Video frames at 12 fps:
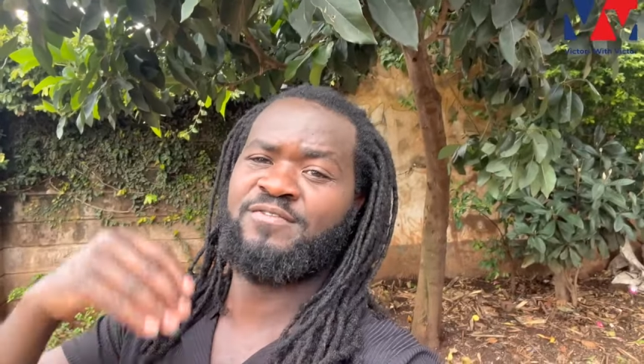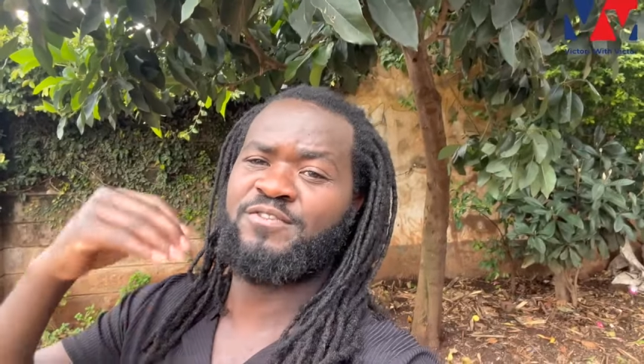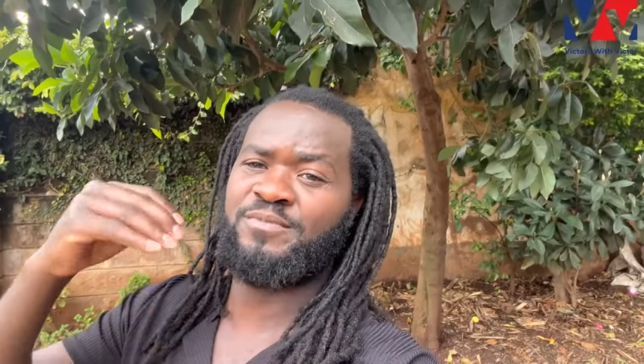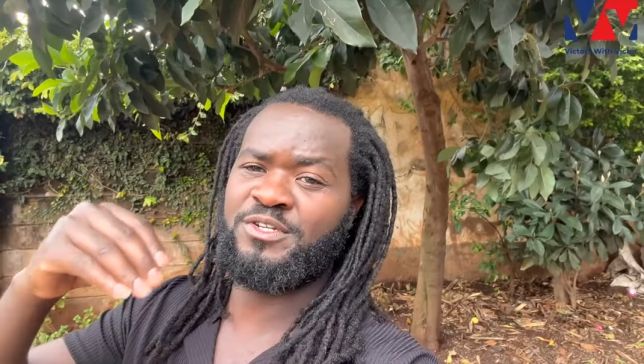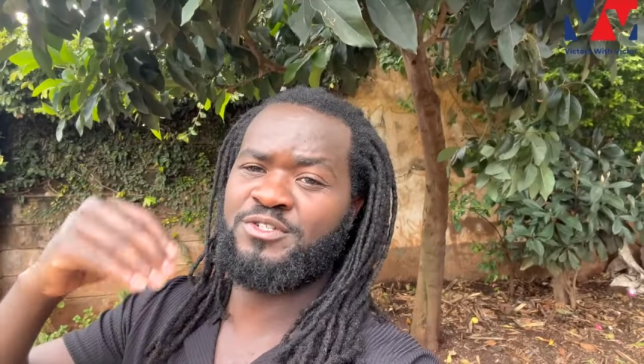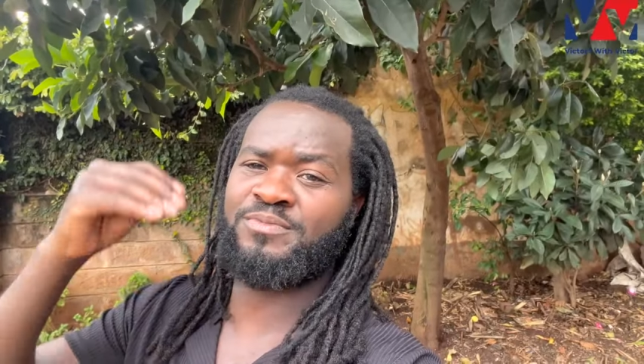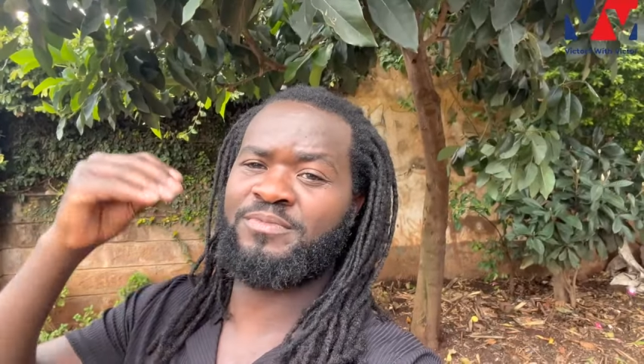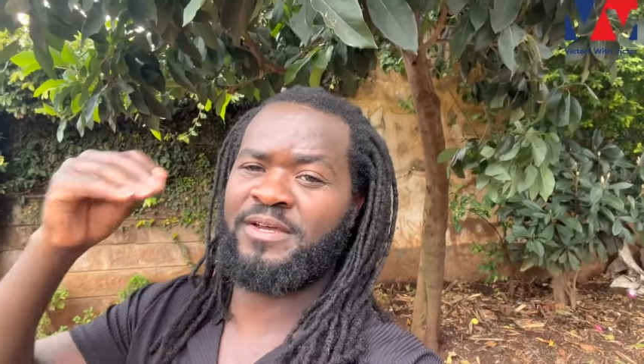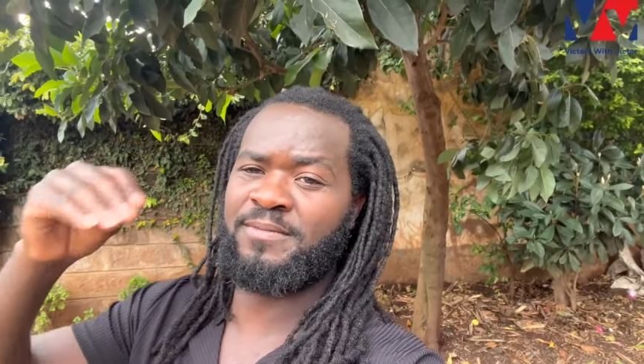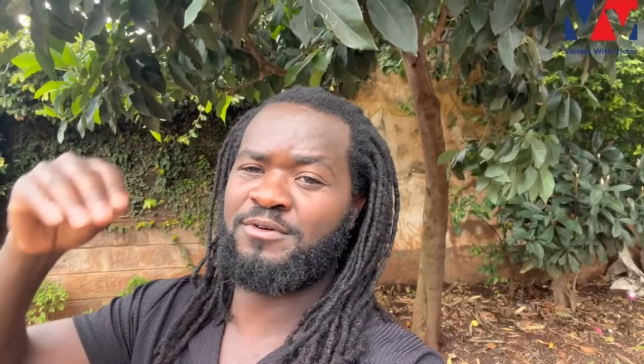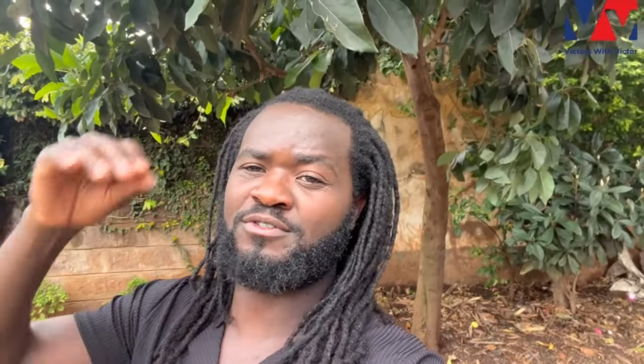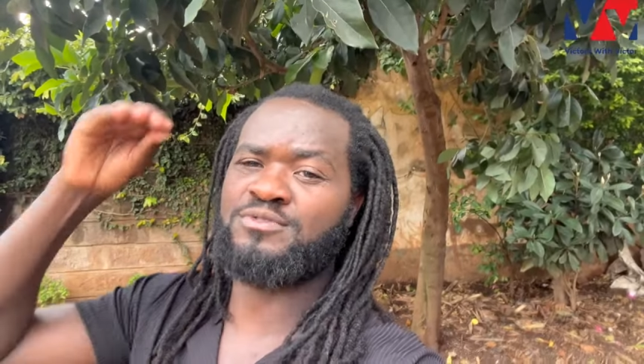for me to be
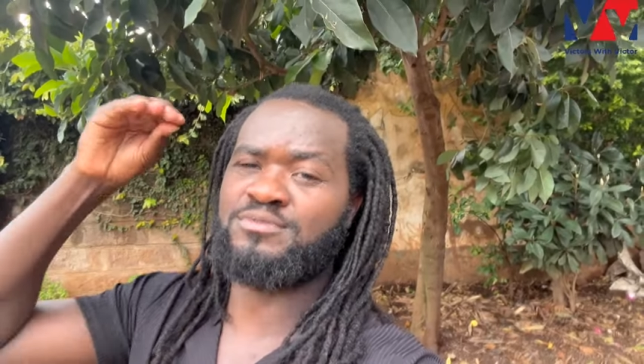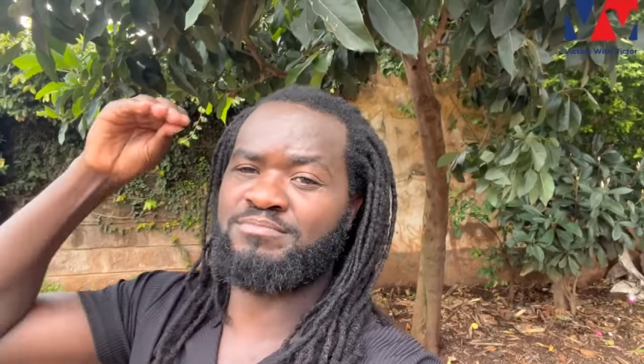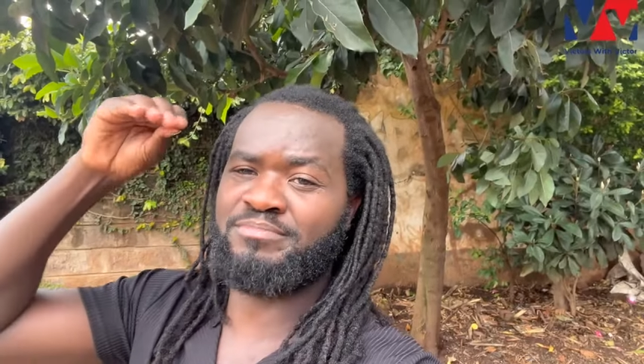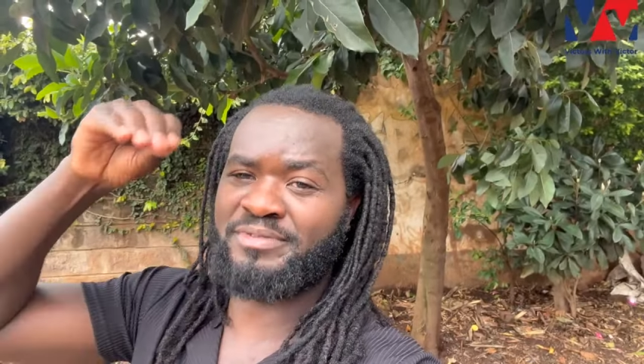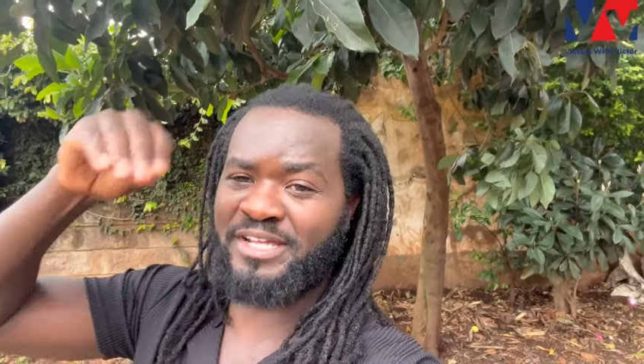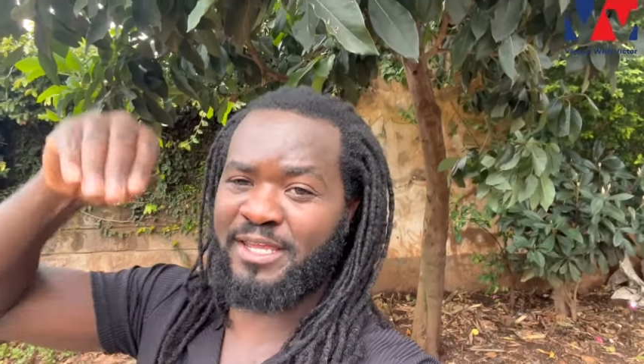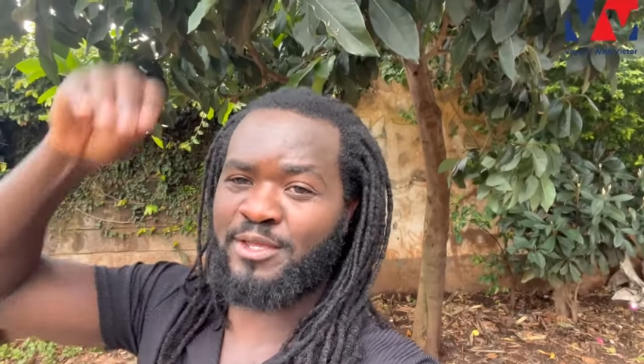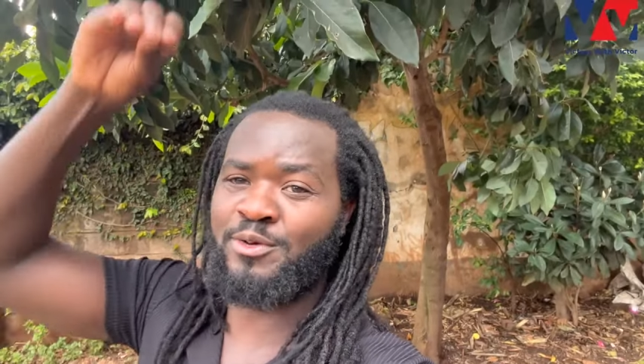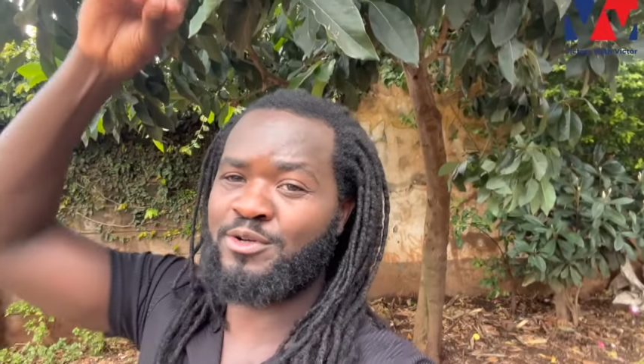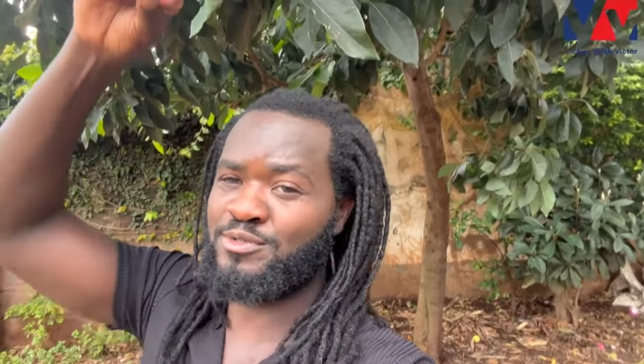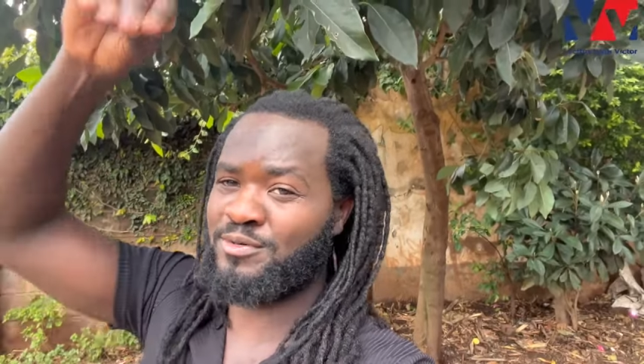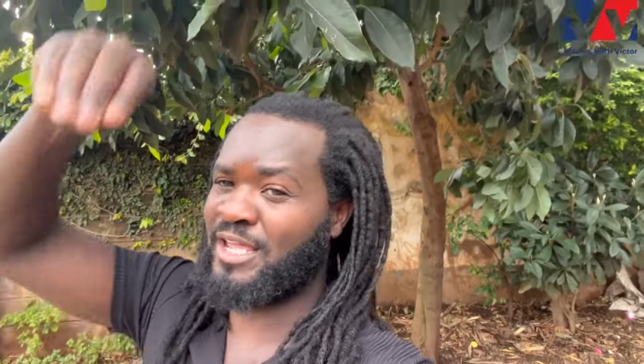able to bring you into